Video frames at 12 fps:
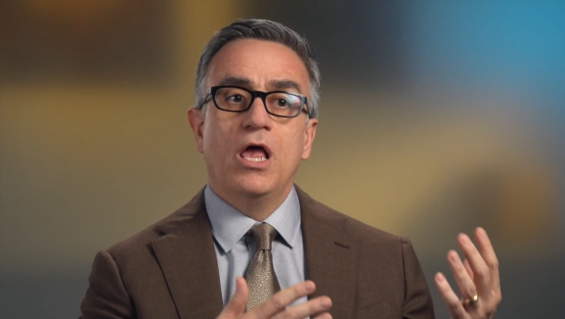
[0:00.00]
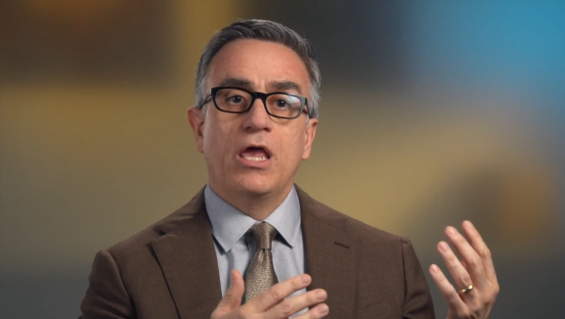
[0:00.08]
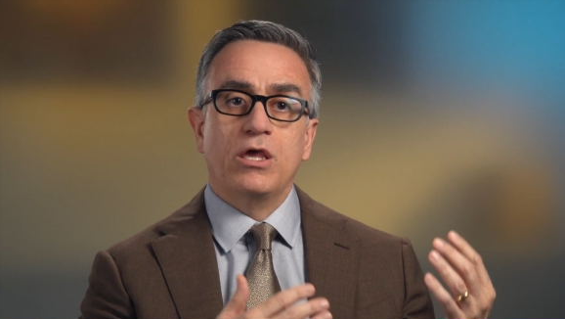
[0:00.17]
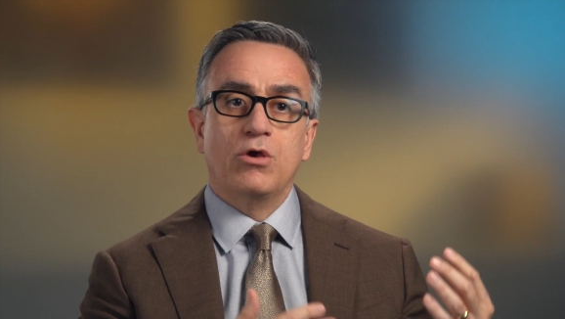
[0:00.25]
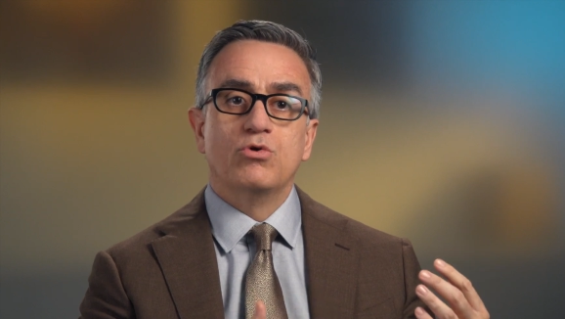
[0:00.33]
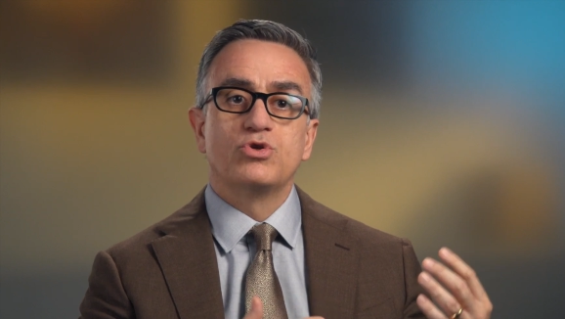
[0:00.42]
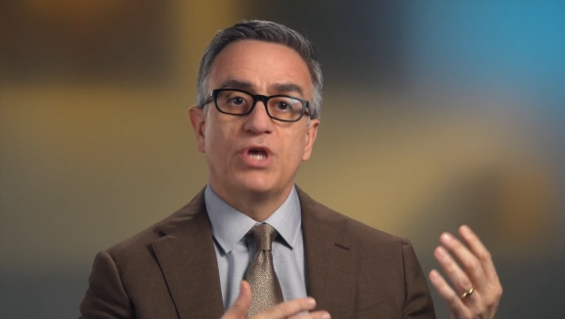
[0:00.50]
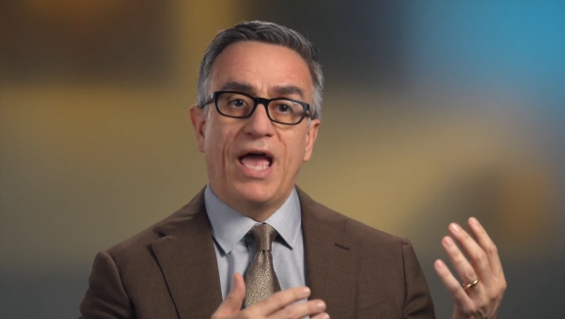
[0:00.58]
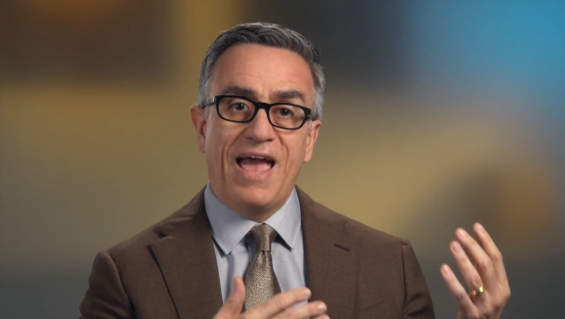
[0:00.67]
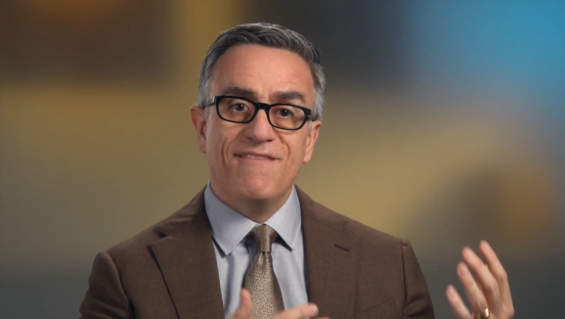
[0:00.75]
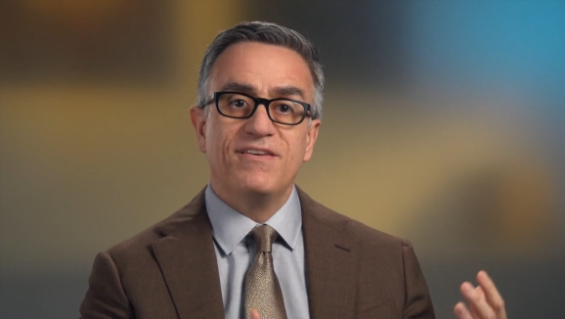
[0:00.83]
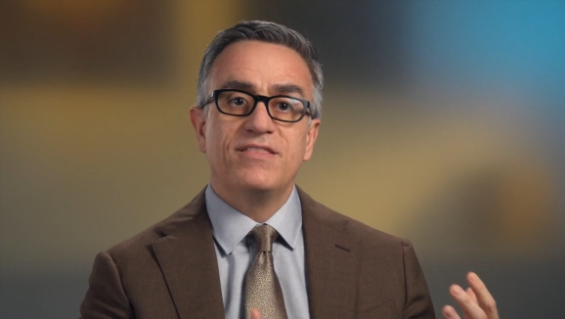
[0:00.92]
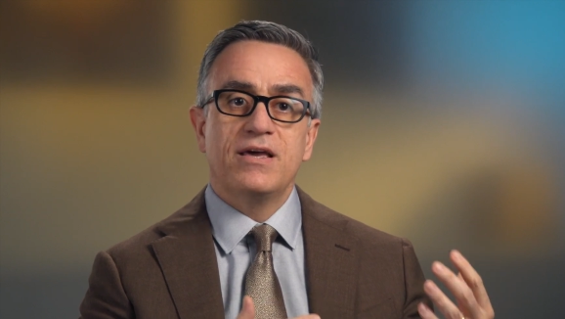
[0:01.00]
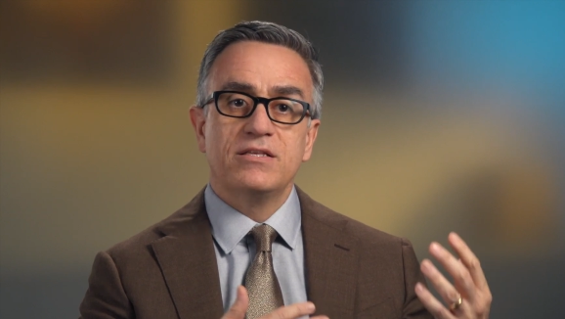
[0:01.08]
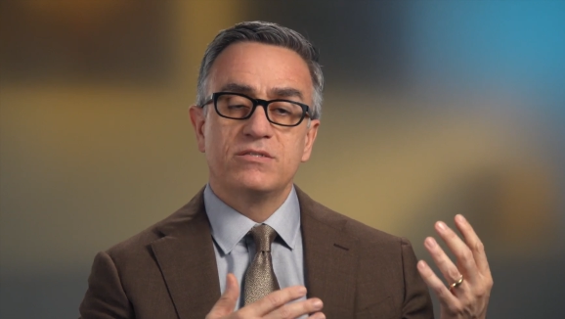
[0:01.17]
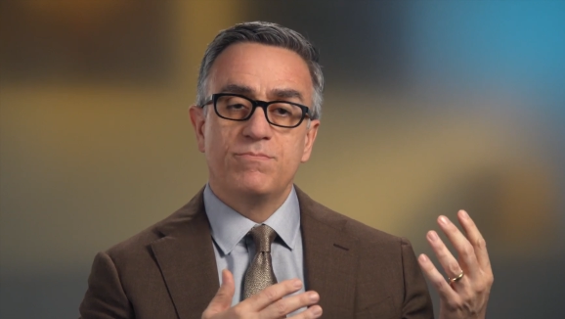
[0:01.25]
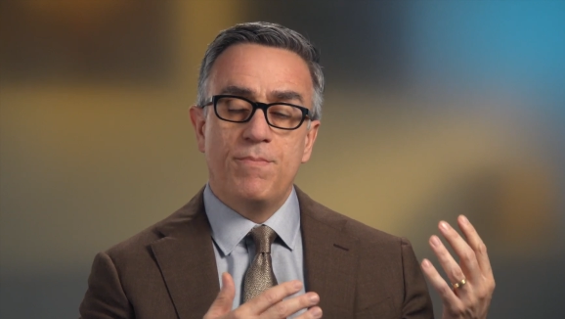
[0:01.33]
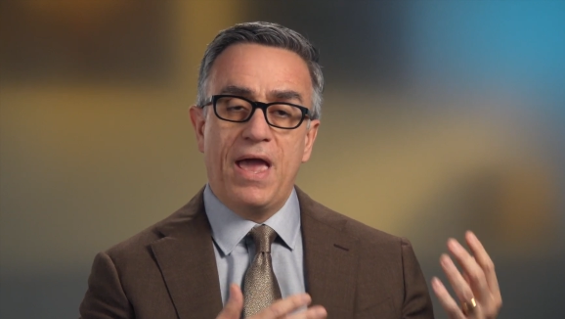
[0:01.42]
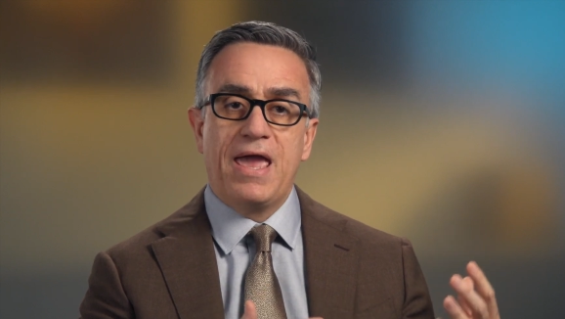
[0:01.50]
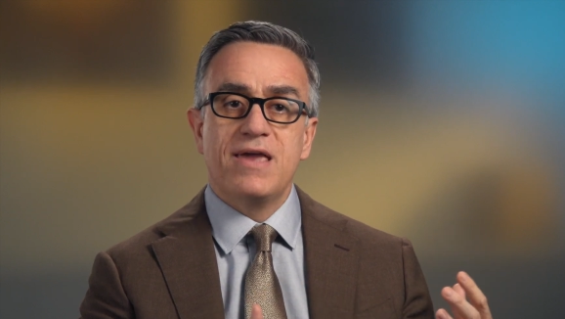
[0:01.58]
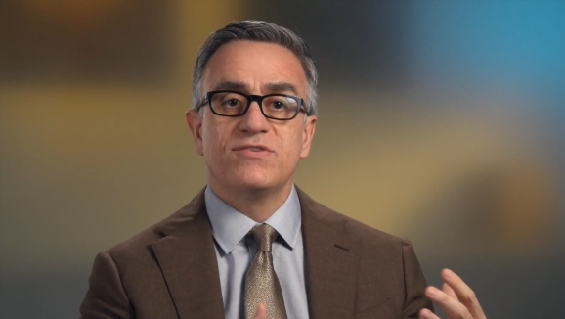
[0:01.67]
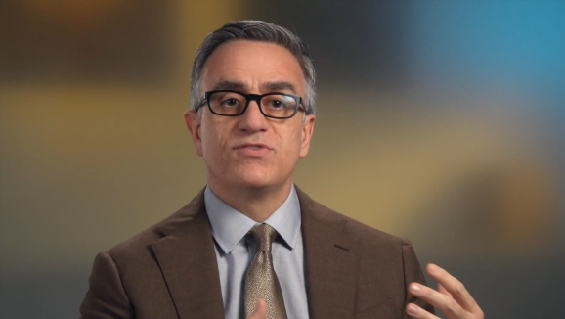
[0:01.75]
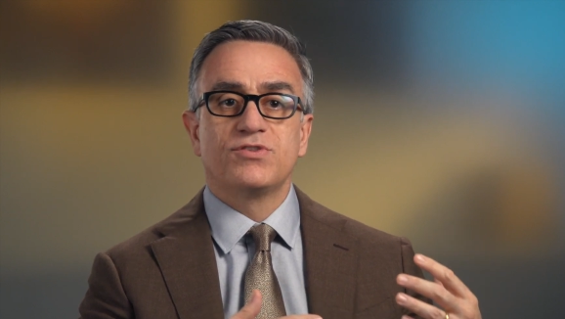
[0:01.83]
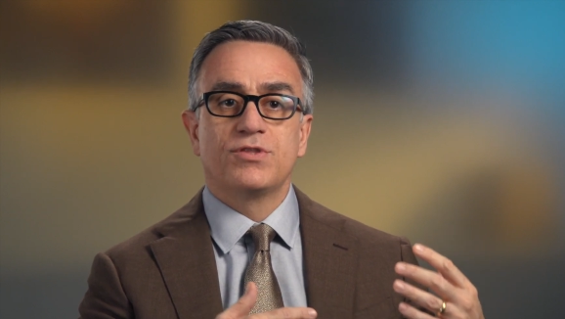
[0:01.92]
use evidence
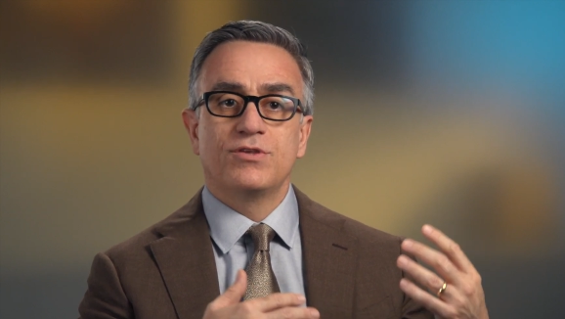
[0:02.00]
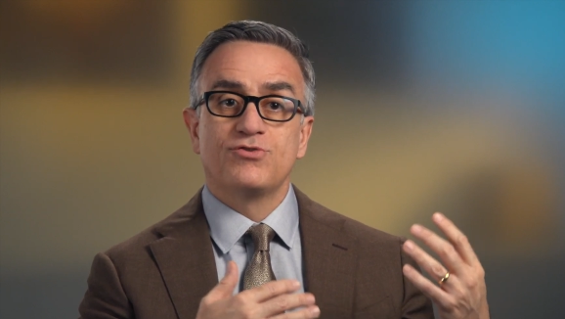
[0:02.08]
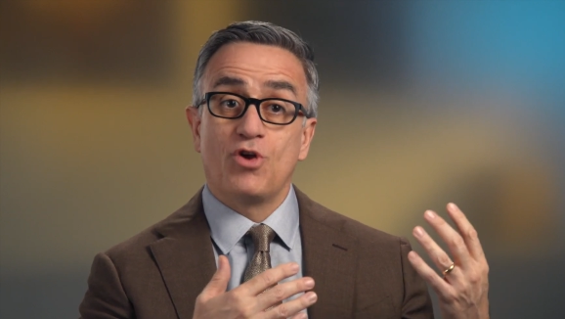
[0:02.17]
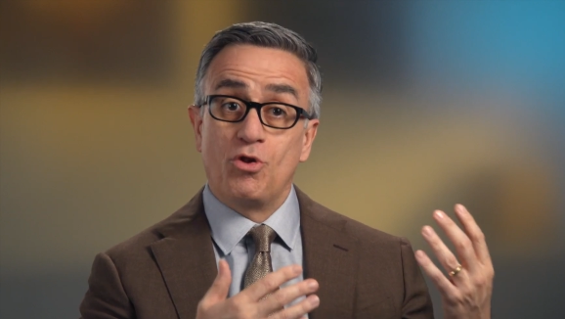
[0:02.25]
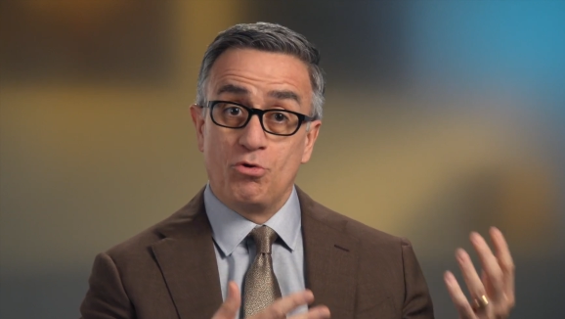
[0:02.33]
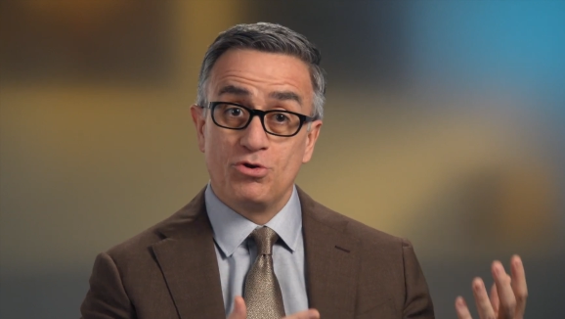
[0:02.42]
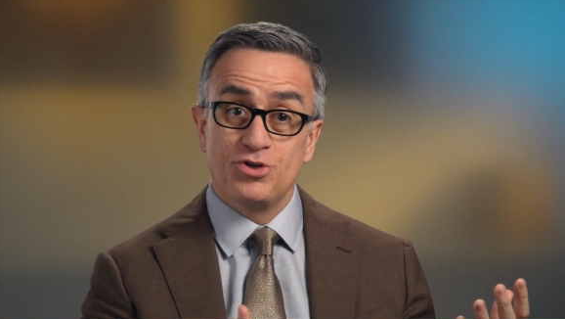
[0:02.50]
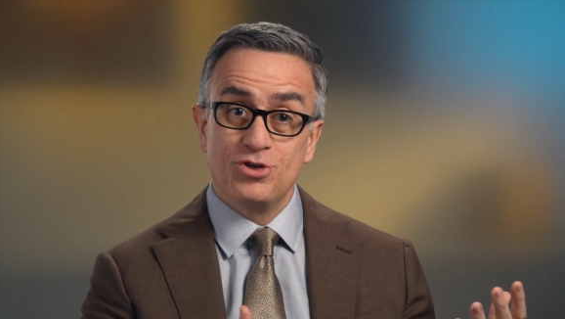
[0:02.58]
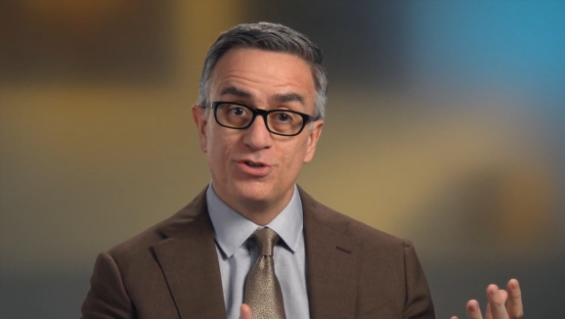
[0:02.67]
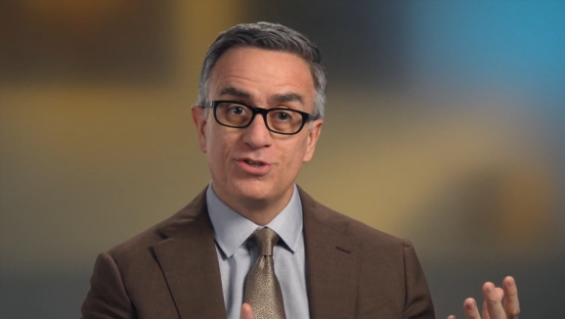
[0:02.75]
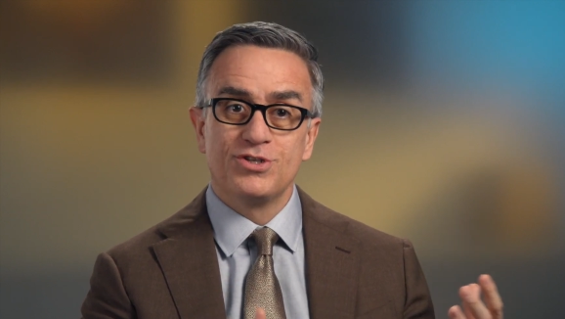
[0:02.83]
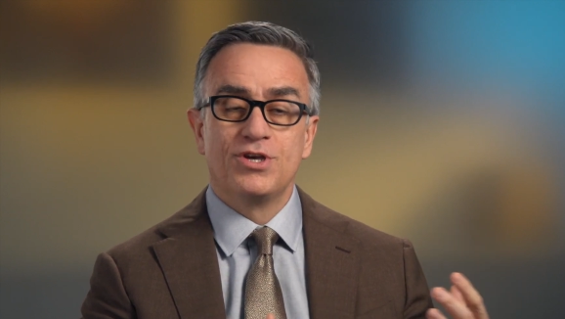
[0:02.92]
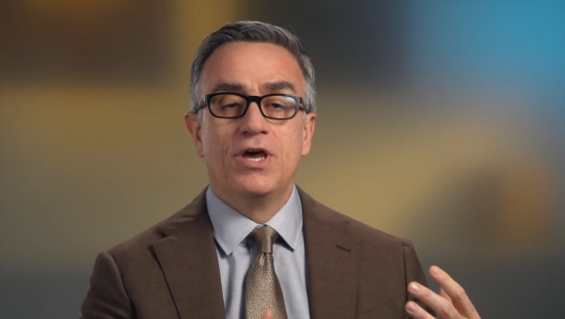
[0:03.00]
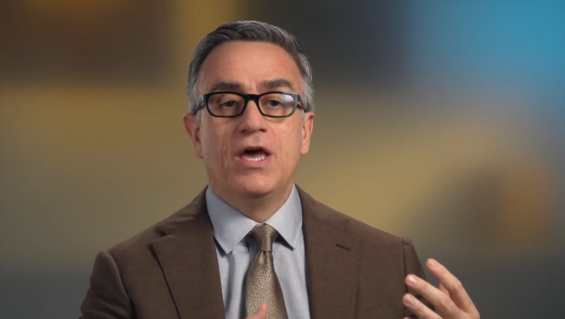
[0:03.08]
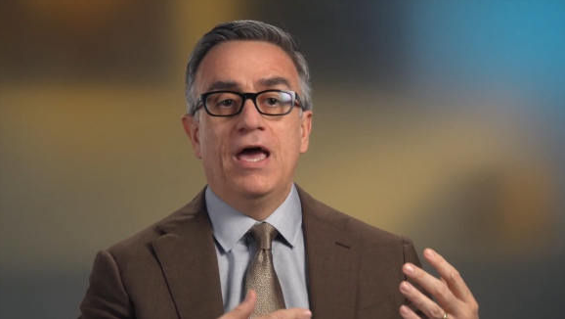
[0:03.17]
based solutions,